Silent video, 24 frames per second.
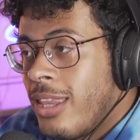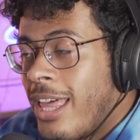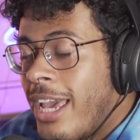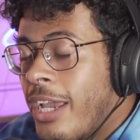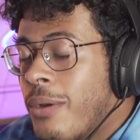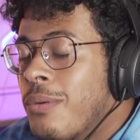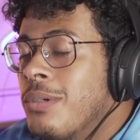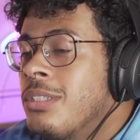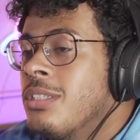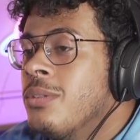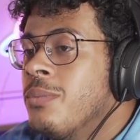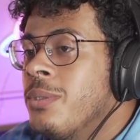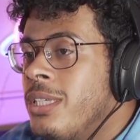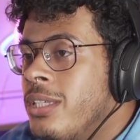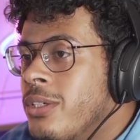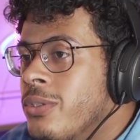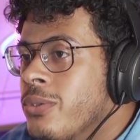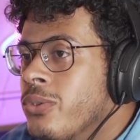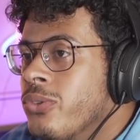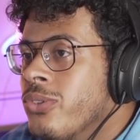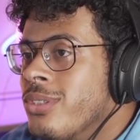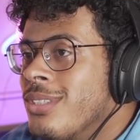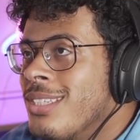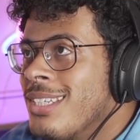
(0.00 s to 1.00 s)
language that we
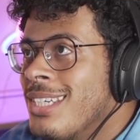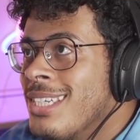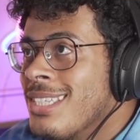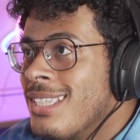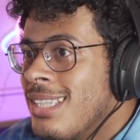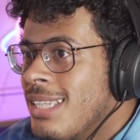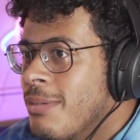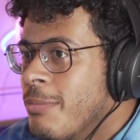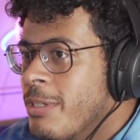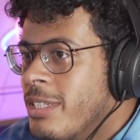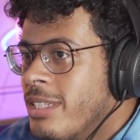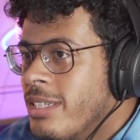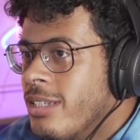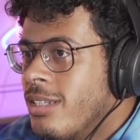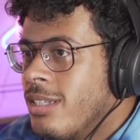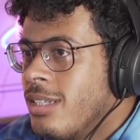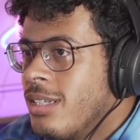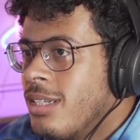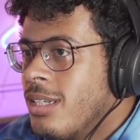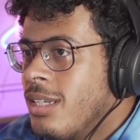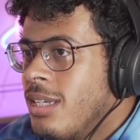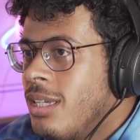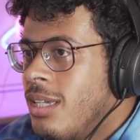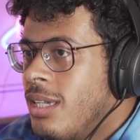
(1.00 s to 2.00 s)
use is limited,
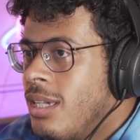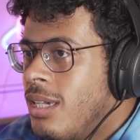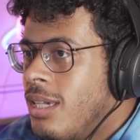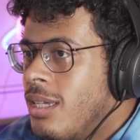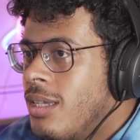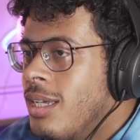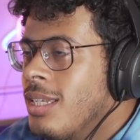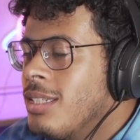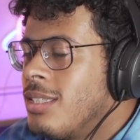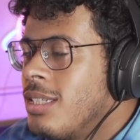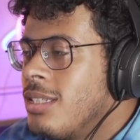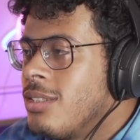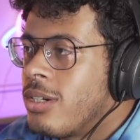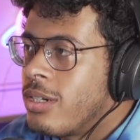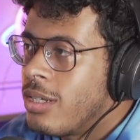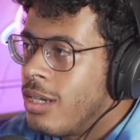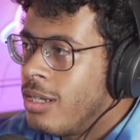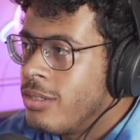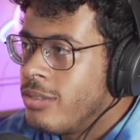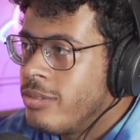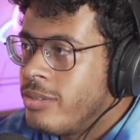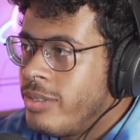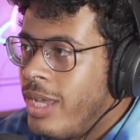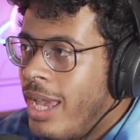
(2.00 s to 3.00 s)
and since our
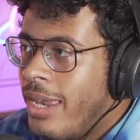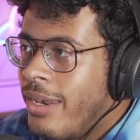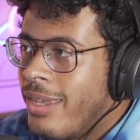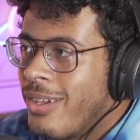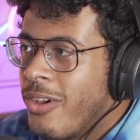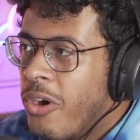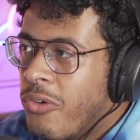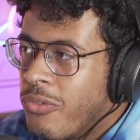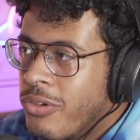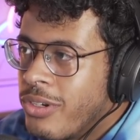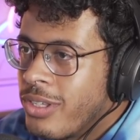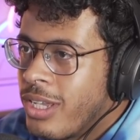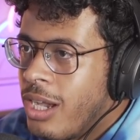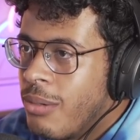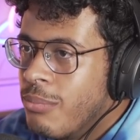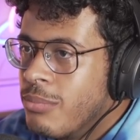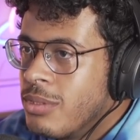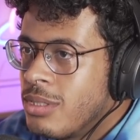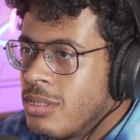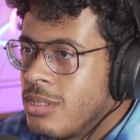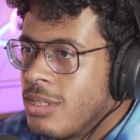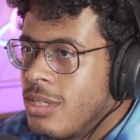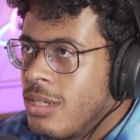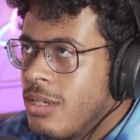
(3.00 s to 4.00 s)
understanding often
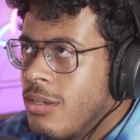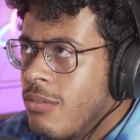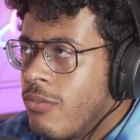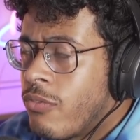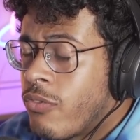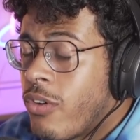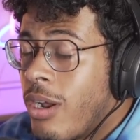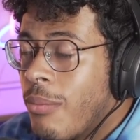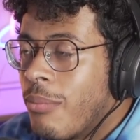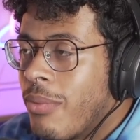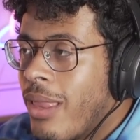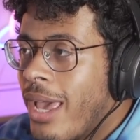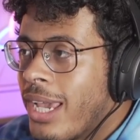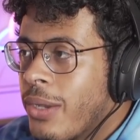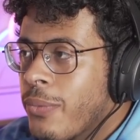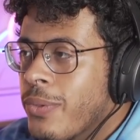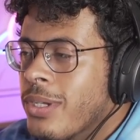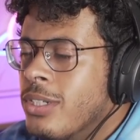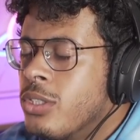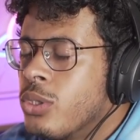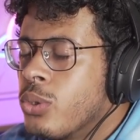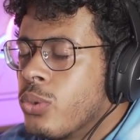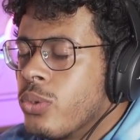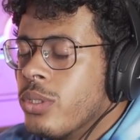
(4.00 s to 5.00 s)
comes from
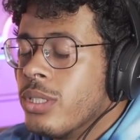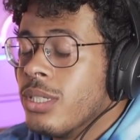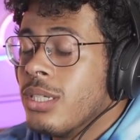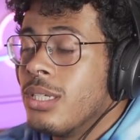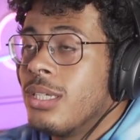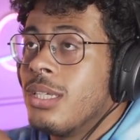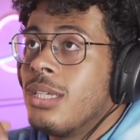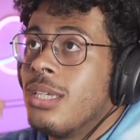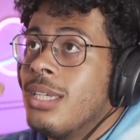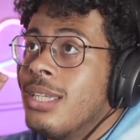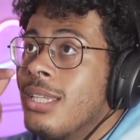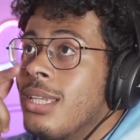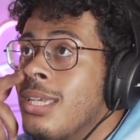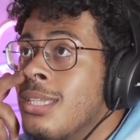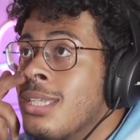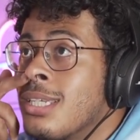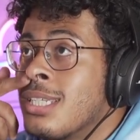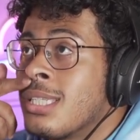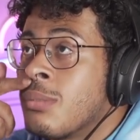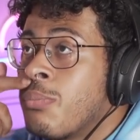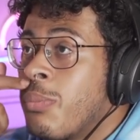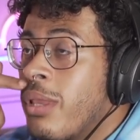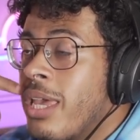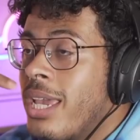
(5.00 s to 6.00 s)
language or it, it is
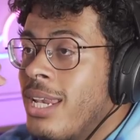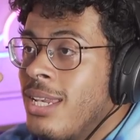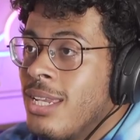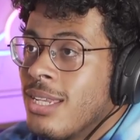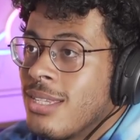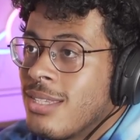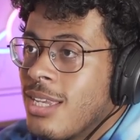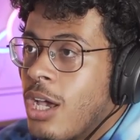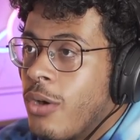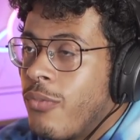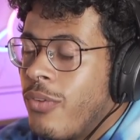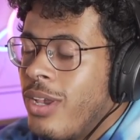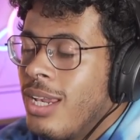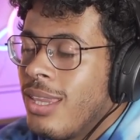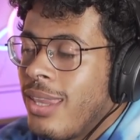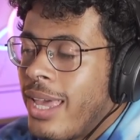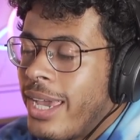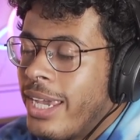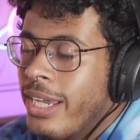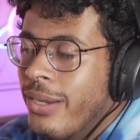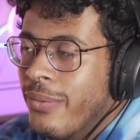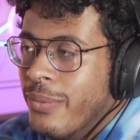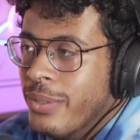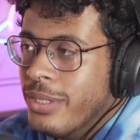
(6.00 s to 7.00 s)
explained itself in
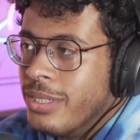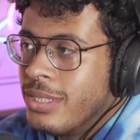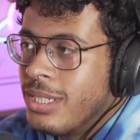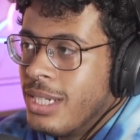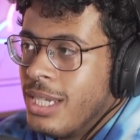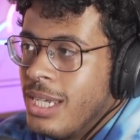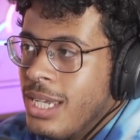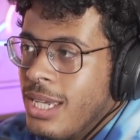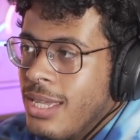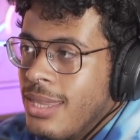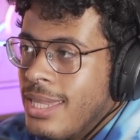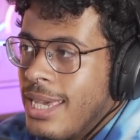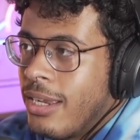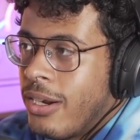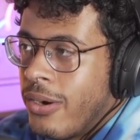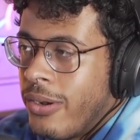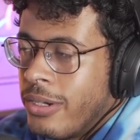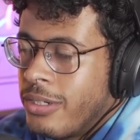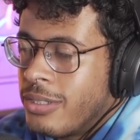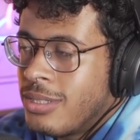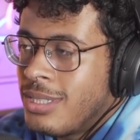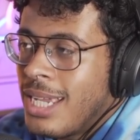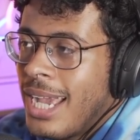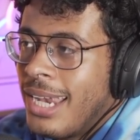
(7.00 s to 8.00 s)
language, then our
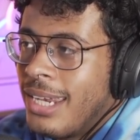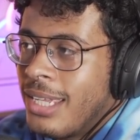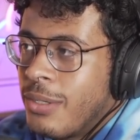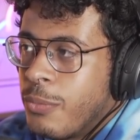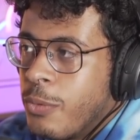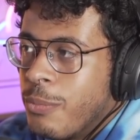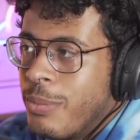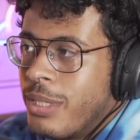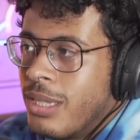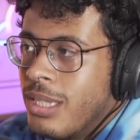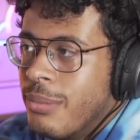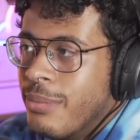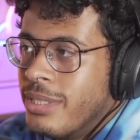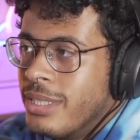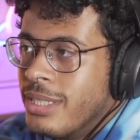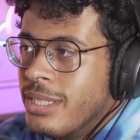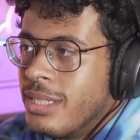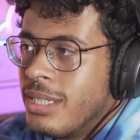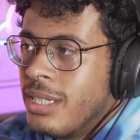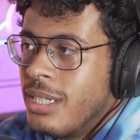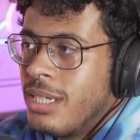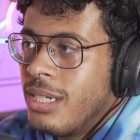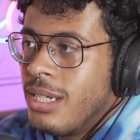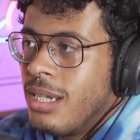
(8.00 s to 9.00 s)
understanding will be
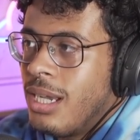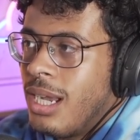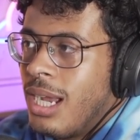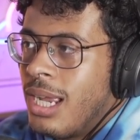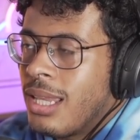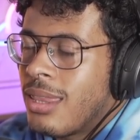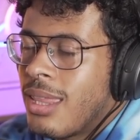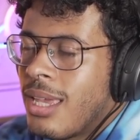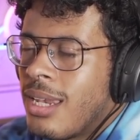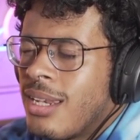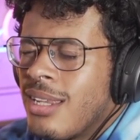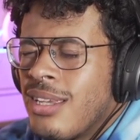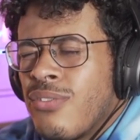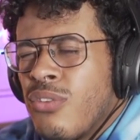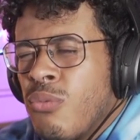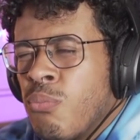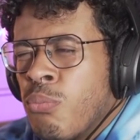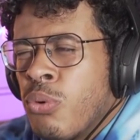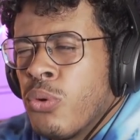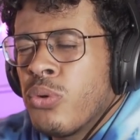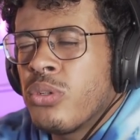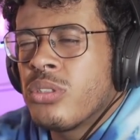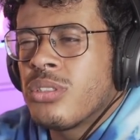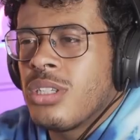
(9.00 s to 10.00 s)
limited. And mm-hmm. then if you
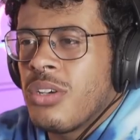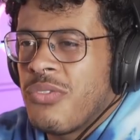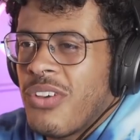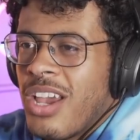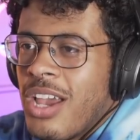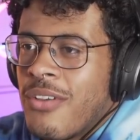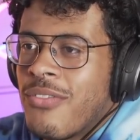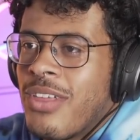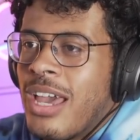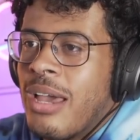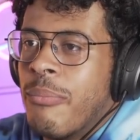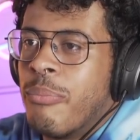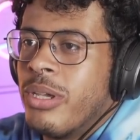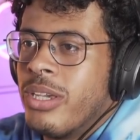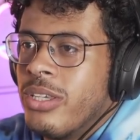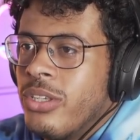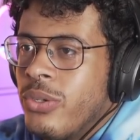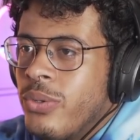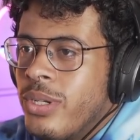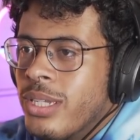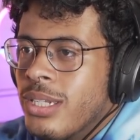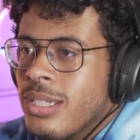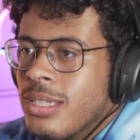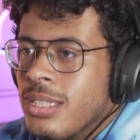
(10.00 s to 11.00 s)
pull yourself out of that bit,
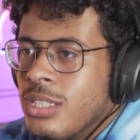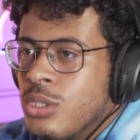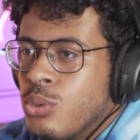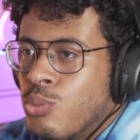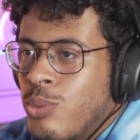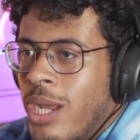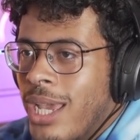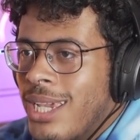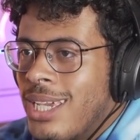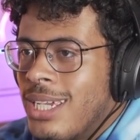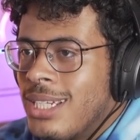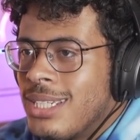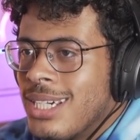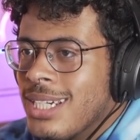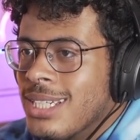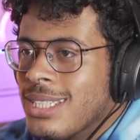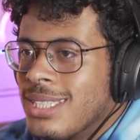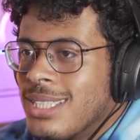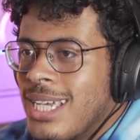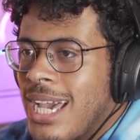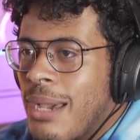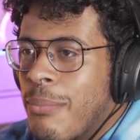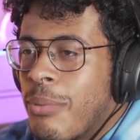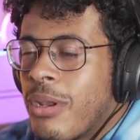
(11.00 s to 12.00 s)
you can at least recognize
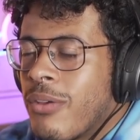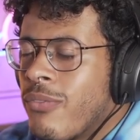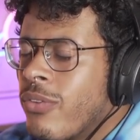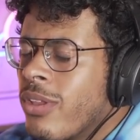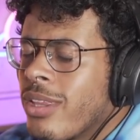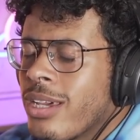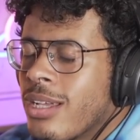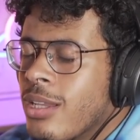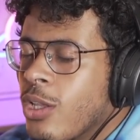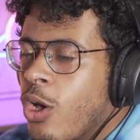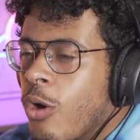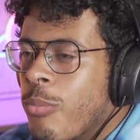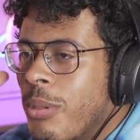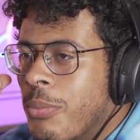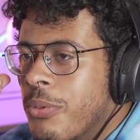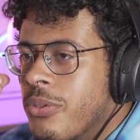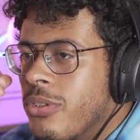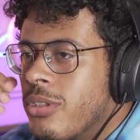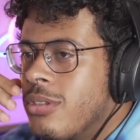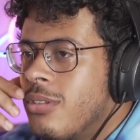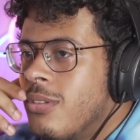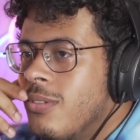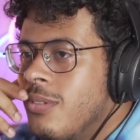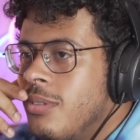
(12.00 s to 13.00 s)
that. But I feel like a lot of people
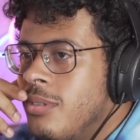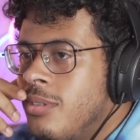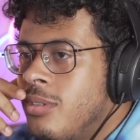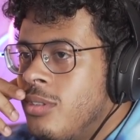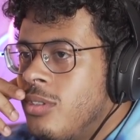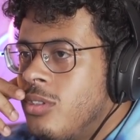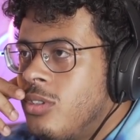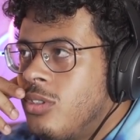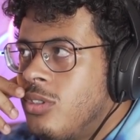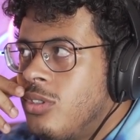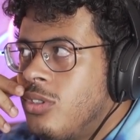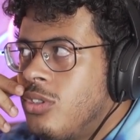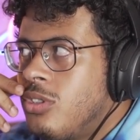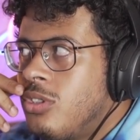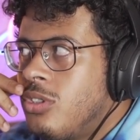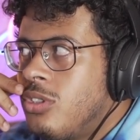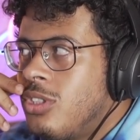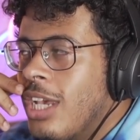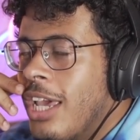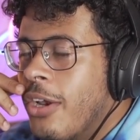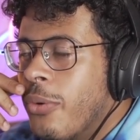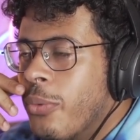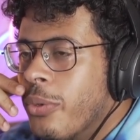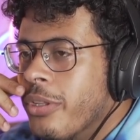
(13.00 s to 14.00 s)

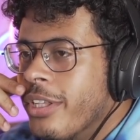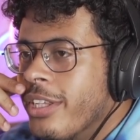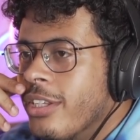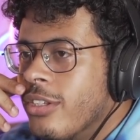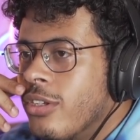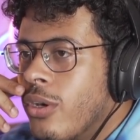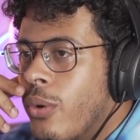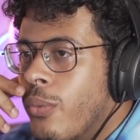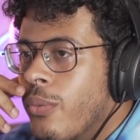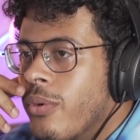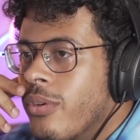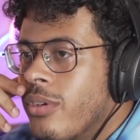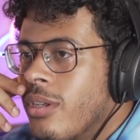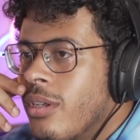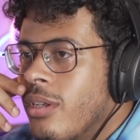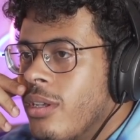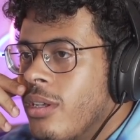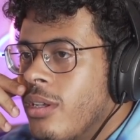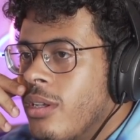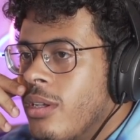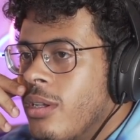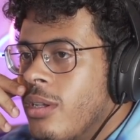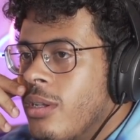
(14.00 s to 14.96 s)
generally don't. Well, we're not